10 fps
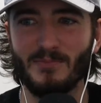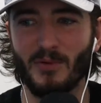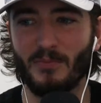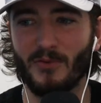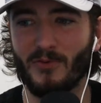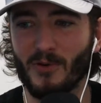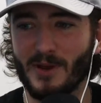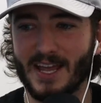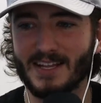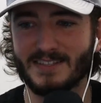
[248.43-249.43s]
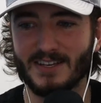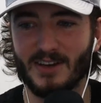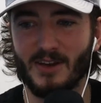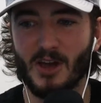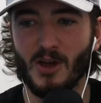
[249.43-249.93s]
But before we get to
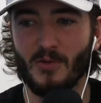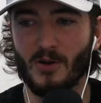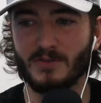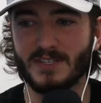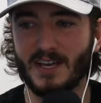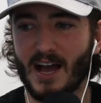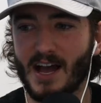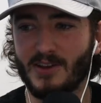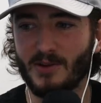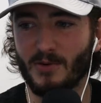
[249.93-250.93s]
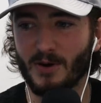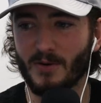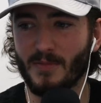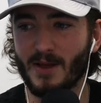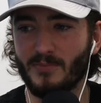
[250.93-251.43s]
Rosie, I do want to
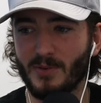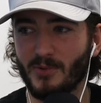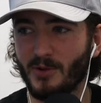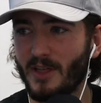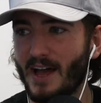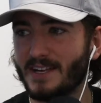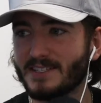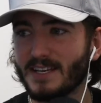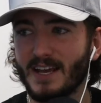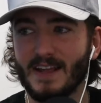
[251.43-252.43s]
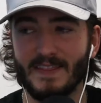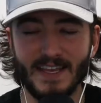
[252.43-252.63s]
remind people that this